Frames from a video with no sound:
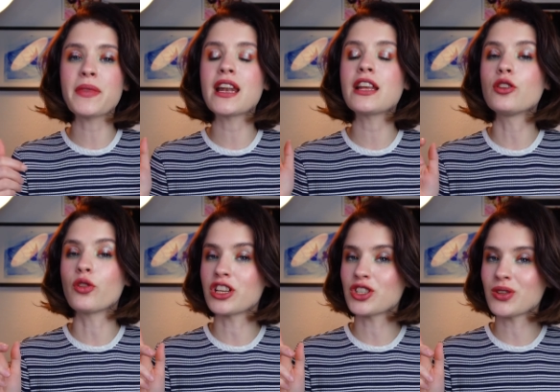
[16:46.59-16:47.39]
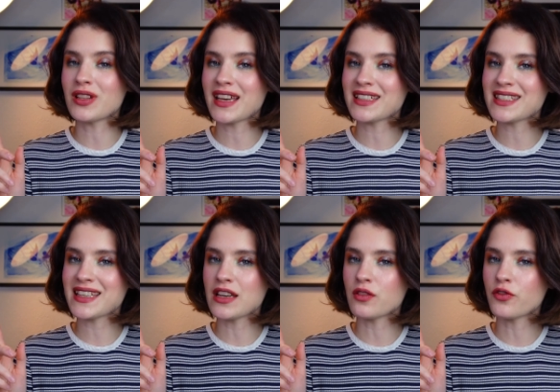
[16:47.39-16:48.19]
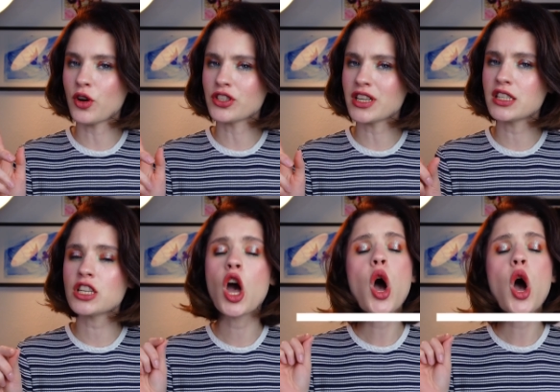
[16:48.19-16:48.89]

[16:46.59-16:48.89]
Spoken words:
that I know that you like this kind of content.